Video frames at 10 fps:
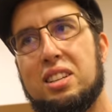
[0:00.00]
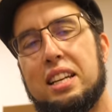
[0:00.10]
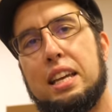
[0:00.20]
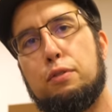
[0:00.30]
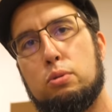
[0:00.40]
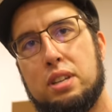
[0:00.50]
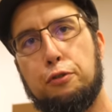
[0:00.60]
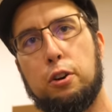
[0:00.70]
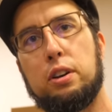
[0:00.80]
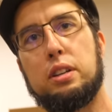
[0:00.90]
gonna give you
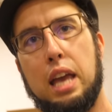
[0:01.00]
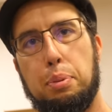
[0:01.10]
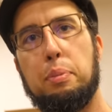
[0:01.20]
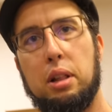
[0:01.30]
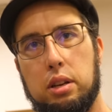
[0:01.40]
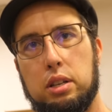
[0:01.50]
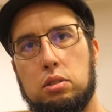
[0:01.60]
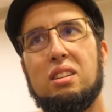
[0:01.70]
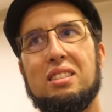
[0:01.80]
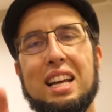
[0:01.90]
different
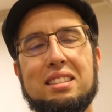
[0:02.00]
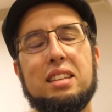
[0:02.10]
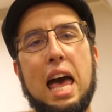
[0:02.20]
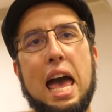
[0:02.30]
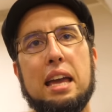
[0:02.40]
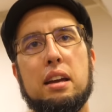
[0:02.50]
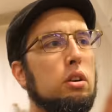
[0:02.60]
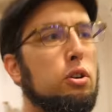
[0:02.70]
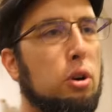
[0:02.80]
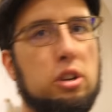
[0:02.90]
capabilities. Let's say you're a